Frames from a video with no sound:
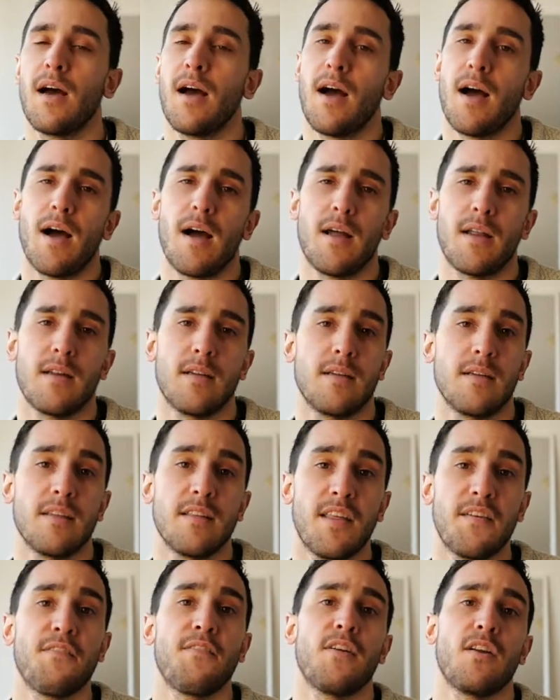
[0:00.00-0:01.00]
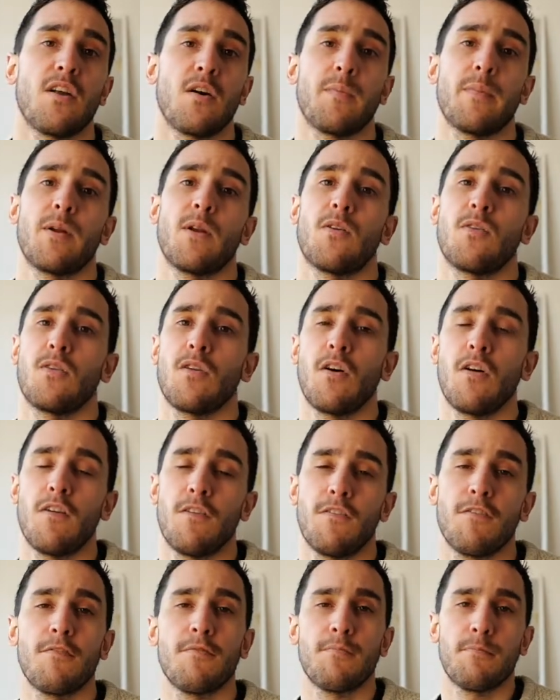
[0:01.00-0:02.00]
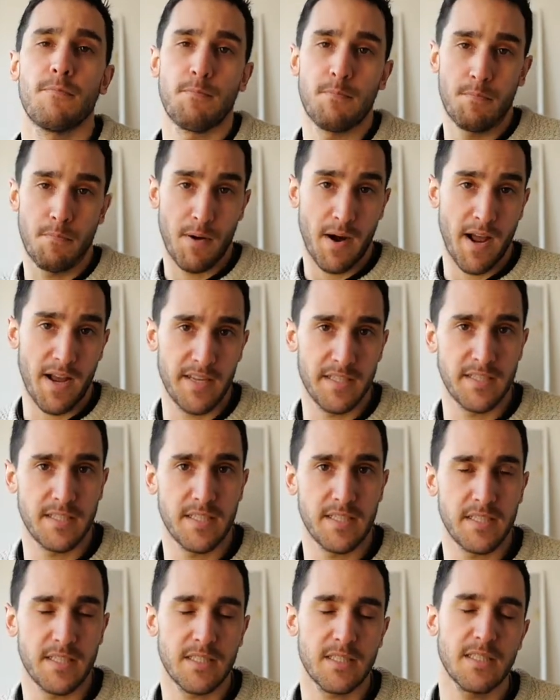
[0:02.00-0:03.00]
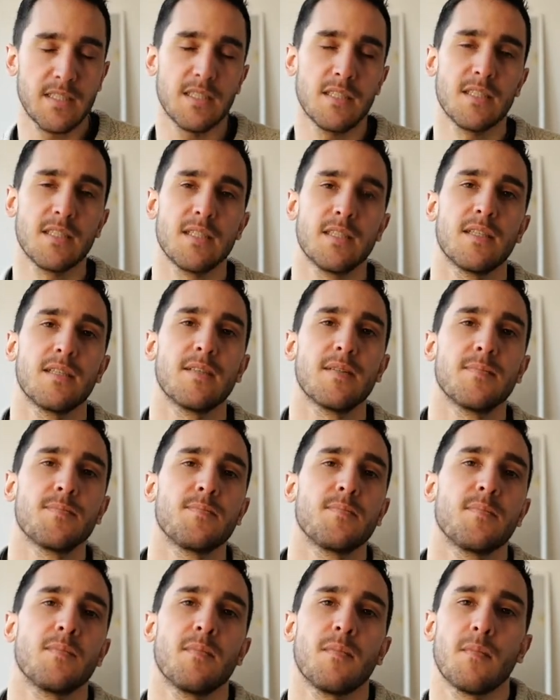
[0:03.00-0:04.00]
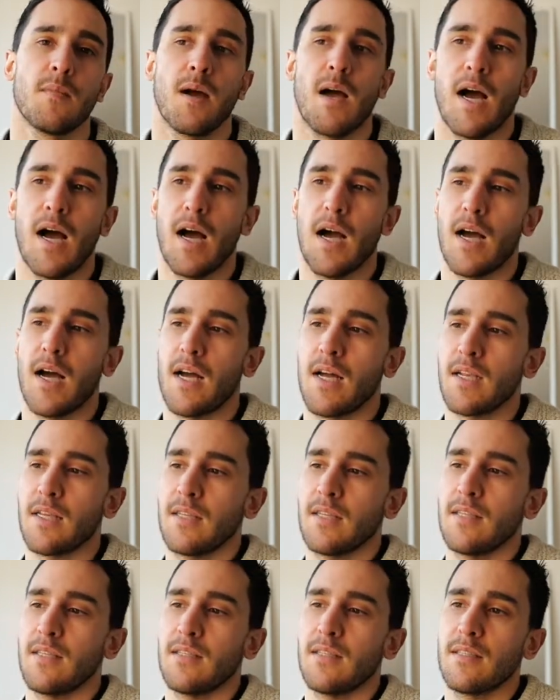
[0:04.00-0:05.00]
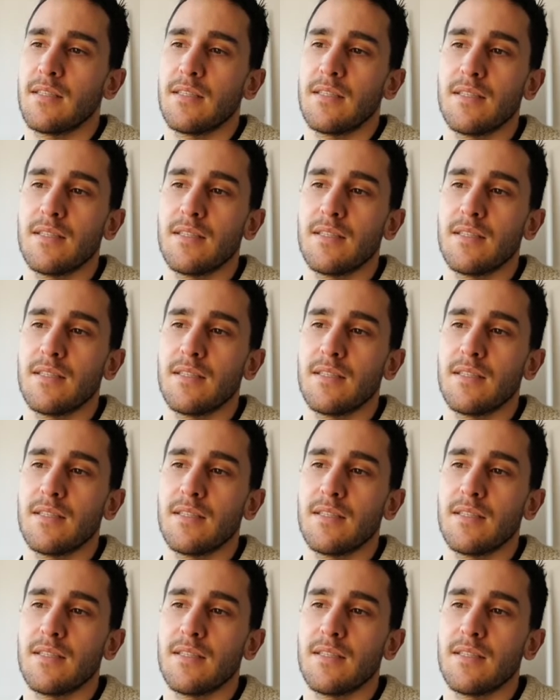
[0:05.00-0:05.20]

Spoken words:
and the phenomenon of prices. And